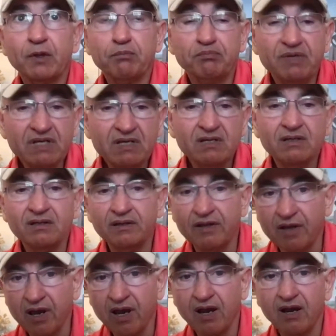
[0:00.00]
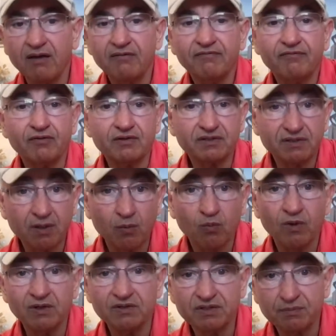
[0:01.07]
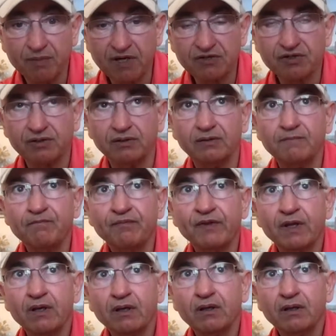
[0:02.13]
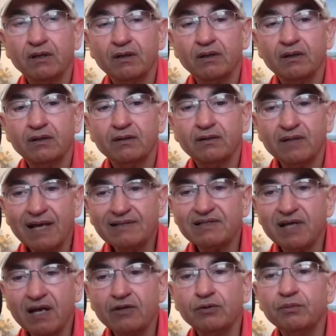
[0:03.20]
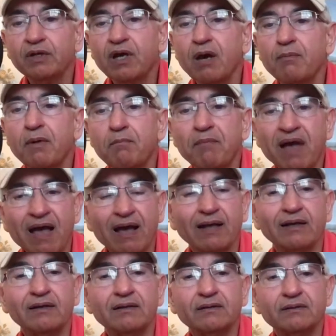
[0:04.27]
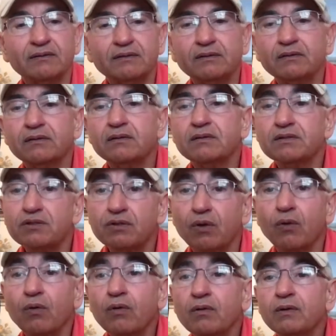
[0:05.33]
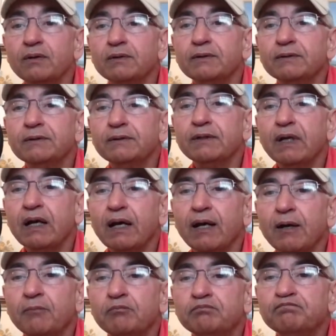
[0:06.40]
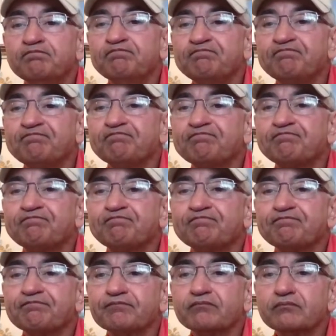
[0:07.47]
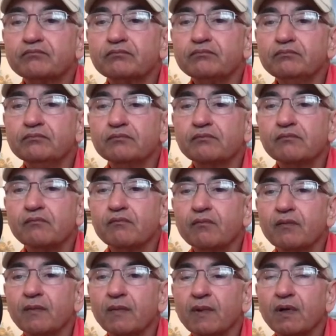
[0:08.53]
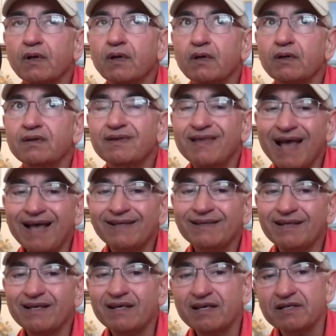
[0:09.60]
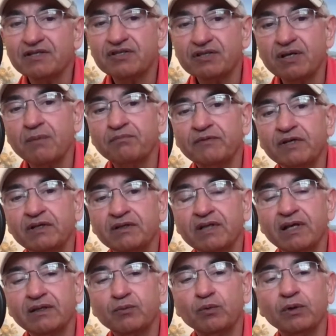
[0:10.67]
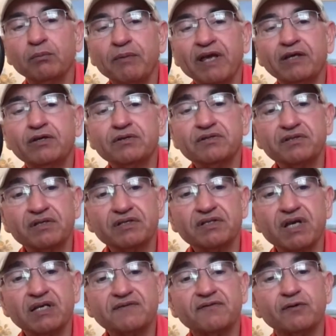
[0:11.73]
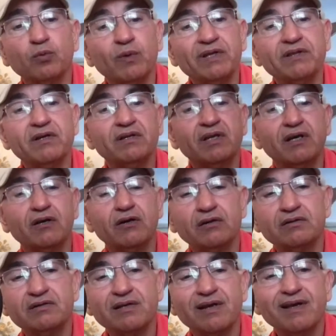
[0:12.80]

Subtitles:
being there for someone special. That's how you become a man. So that is something that will make you successful, whether the girls,